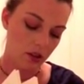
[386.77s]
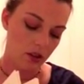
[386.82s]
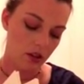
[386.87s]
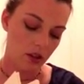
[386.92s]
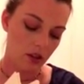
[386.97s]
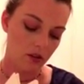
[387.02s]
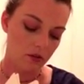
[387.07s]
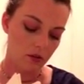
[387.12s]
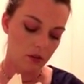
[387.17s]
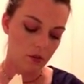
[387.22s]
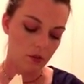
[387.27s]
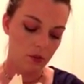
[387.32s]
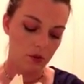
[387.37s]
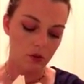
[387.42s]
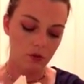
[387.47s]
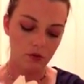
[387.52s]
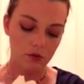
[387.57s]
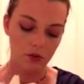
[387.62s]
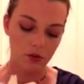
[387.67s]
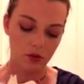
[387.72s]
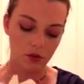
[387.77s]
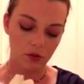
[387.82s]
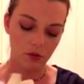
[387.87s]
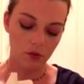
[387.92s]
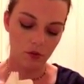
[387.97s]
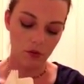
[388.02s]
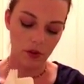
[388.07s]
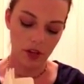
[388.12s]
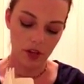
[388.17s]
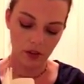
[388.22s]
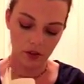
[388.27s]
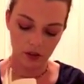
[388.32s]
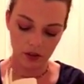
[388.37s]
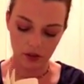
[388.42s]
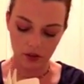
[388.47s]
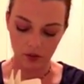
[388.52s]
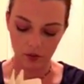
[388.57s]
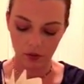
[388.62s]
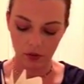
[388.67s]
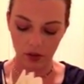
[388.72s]
Then we move to the weekly
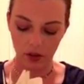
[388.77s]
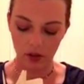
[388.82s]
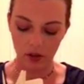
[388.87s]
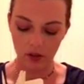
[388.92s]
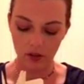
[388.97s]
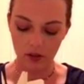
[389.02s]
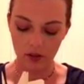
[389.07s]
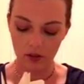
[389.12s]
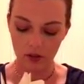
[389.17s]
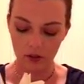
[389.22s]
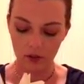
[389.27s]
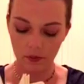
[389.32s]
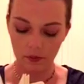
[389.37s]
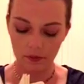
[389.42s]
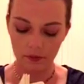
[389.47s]
spreads.